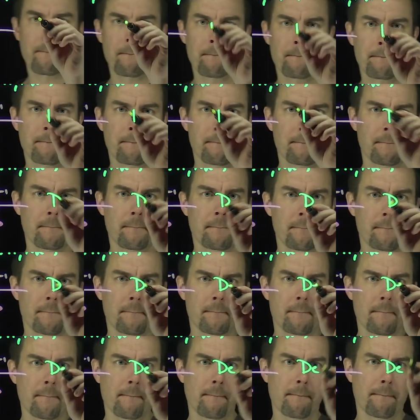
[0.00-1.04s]

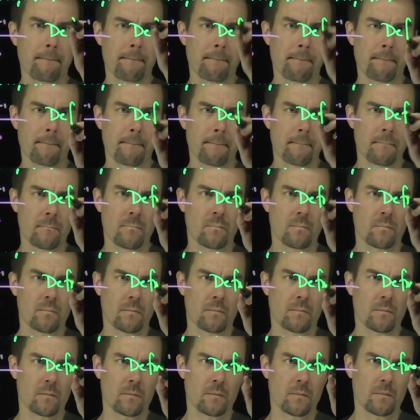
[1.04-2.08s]

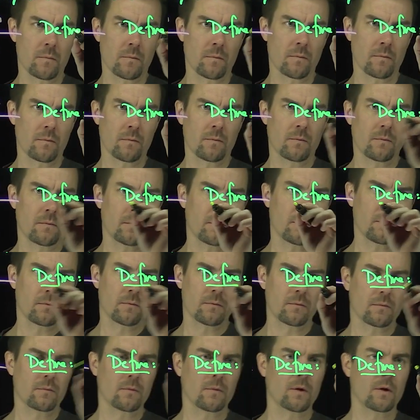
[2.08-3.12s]

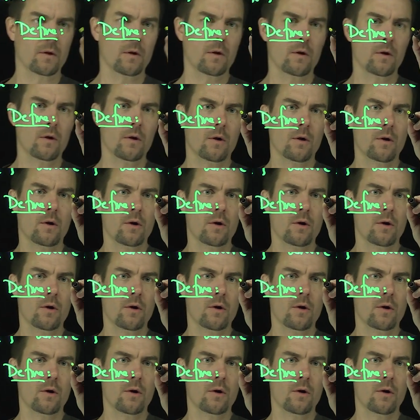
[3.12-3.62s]
No one is speaking in this clip.